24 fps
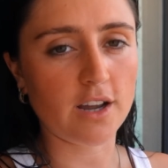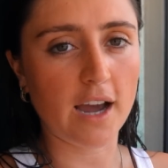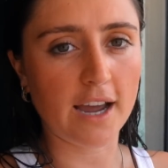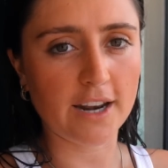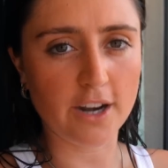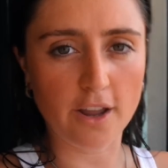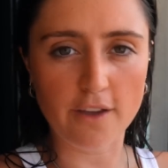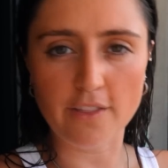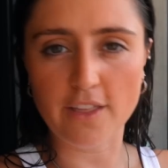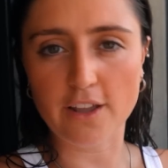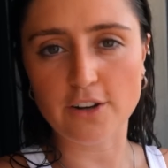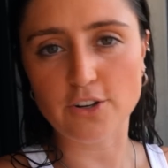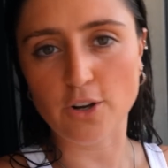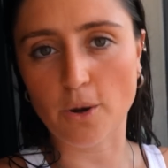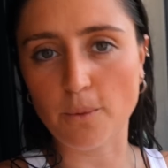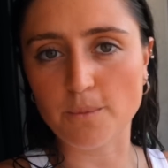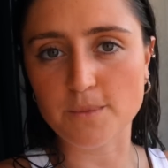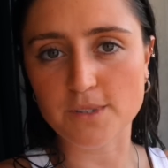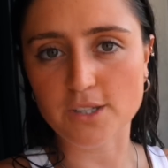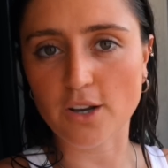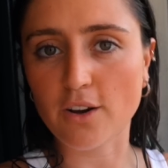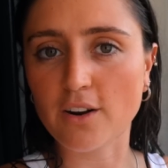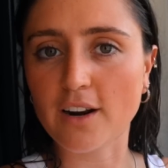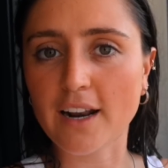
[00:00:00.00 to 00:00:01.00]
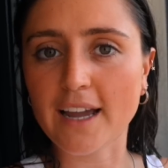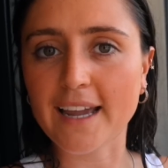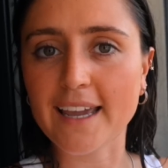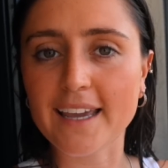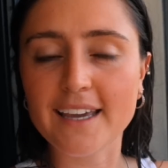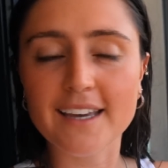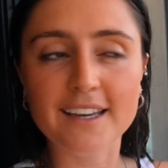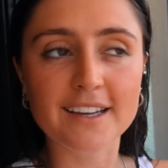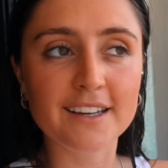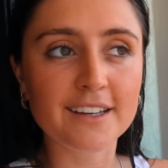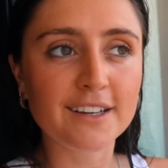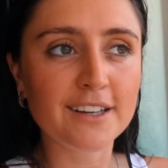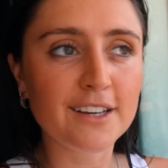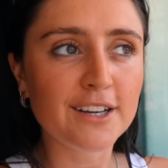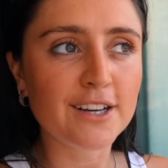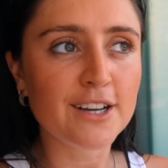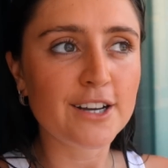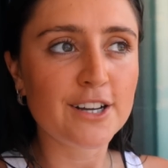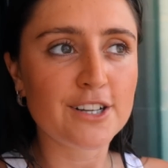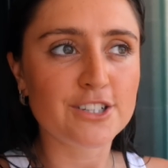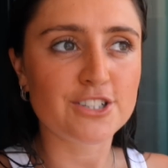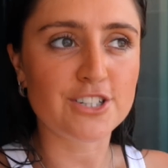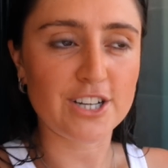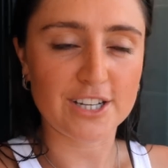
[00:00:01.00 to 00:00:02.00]
I know that DOMS aren't like
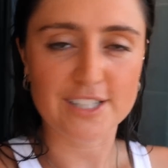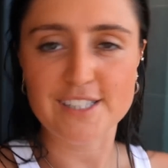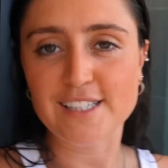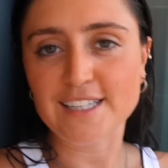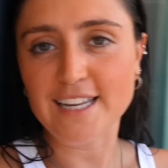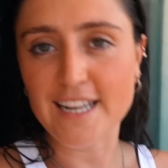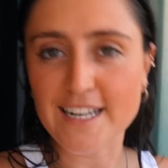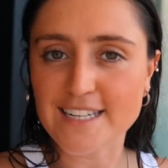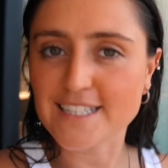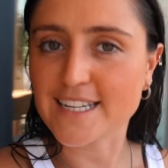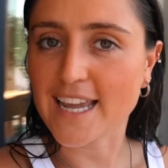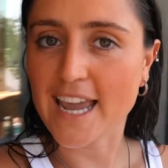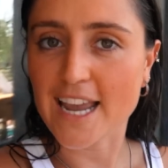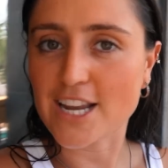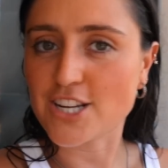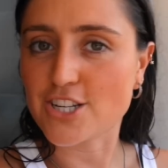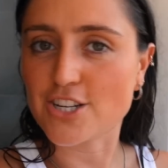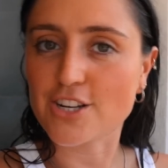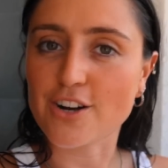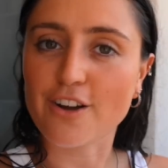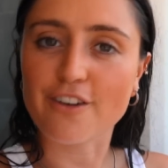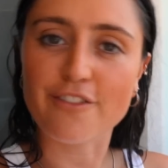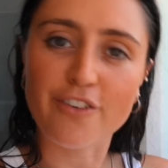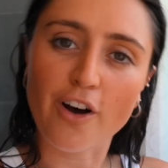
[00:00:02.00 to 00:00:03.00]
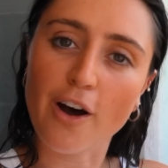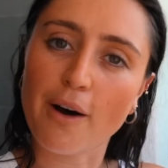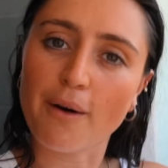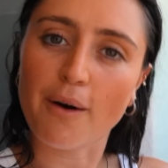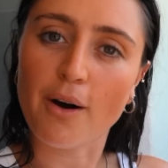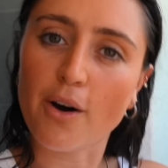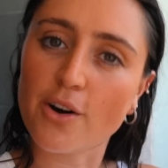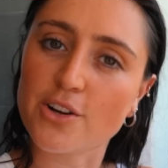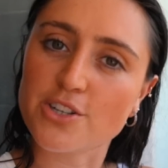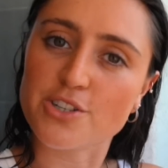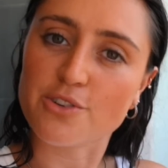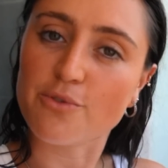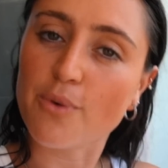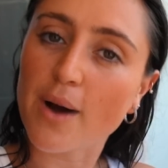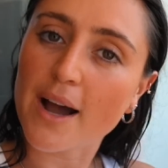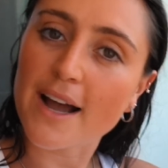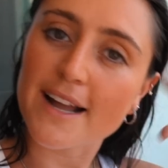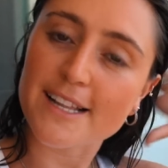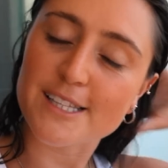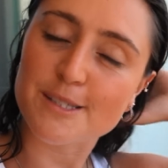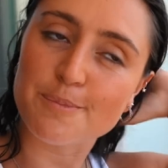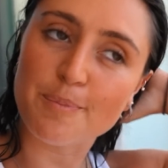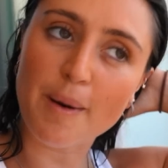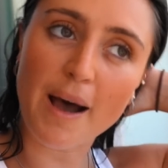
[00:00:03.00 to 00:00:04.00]
just an indication of how hard you
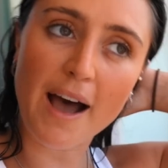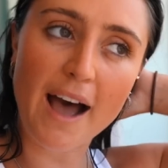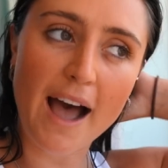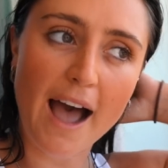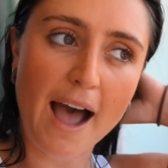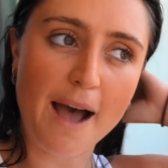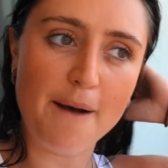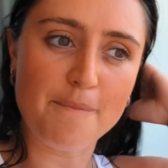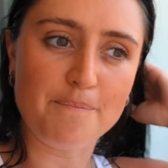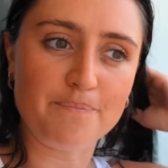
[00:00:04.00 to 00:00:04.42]
worked, but